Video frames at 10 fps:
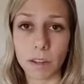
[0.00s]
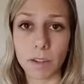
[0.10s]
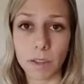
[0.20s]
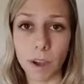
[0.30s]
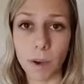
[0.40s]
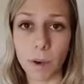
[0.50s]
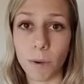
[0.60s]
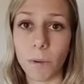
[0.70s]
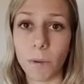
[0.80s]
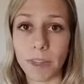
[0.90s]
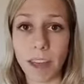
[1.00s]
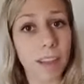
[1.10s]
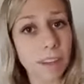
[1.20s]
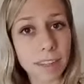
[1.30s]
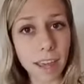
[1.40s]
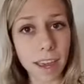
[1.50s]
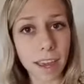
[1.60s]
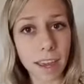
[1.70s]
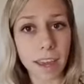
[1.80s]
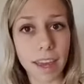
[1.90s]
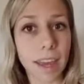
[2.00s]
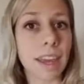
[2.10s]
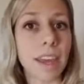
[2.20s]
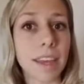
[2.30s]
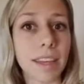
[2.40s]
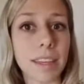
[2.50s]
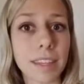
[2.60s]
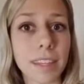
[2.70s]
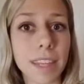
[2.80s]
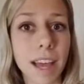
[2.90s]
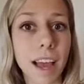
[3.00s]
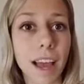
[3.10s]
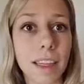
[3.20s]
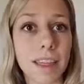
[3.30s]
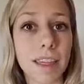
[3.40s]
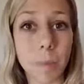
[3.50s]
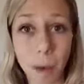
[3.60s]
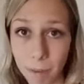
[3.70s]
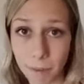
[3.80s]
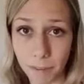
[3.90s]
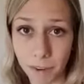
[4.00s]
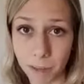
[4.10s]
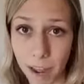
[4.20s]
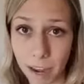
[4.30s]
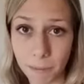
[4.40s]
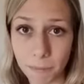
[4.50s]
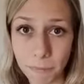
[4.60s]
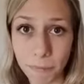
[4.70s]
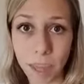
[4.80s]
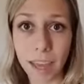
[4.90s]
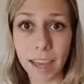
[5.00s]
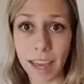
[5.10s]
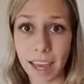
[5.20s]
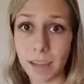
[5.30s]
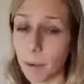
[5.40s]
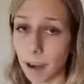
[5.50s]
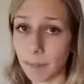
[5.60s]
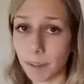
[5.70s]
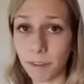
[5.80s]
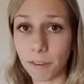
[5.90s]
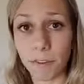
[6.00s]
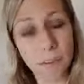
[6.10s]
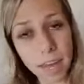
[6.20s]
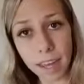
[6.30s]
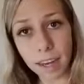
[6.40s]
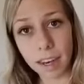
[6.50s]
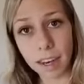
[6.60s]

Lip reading: So what that looks like is the bottom of your spine and the bottoms of your feet.